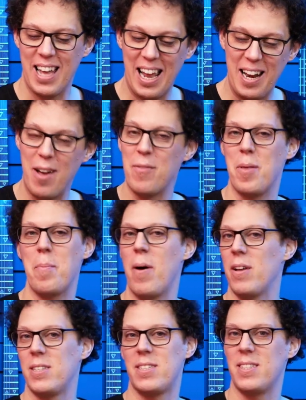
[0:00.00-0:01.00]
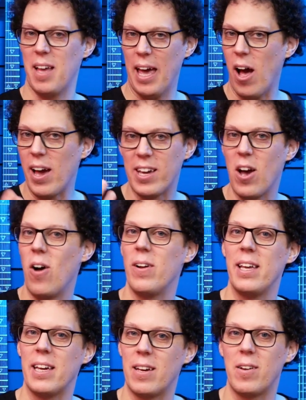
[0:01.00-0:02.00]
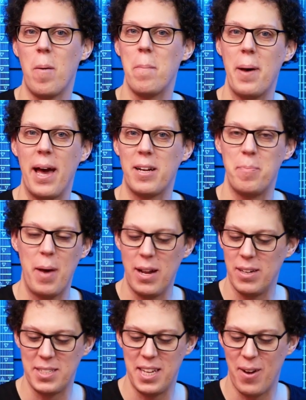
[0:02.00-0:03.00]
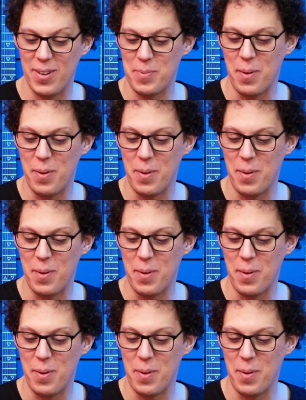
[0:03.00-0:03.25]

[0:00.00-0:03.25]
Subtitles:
I love the Boss iconic compact pedal series,